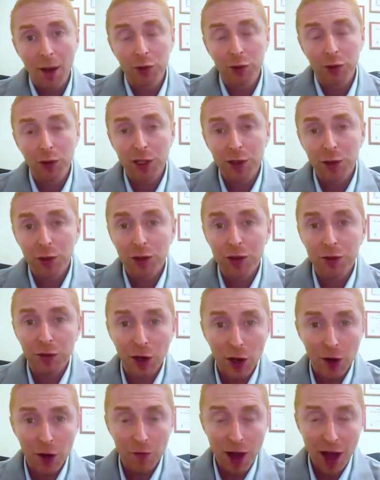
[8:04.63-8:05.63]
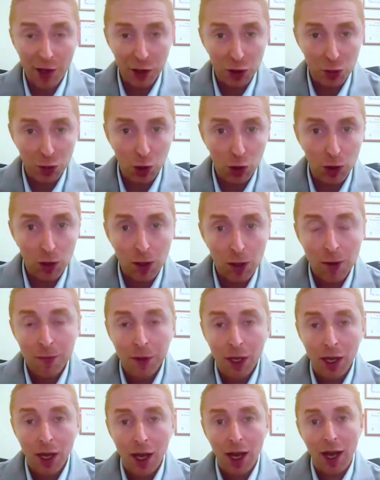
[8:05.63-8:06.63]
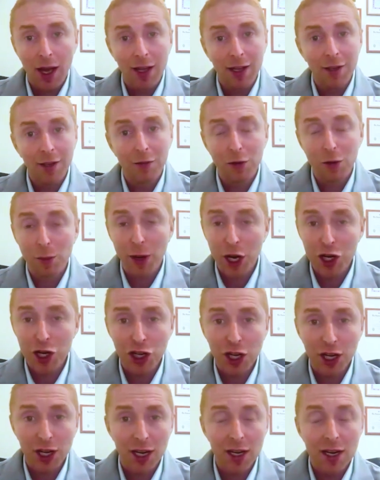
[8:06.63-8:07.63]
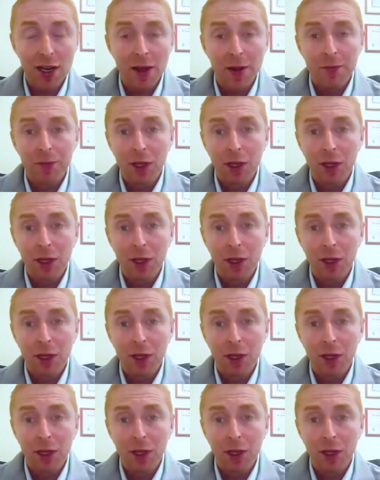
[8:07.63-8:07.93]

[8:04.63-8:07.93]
So this was very valuable information, and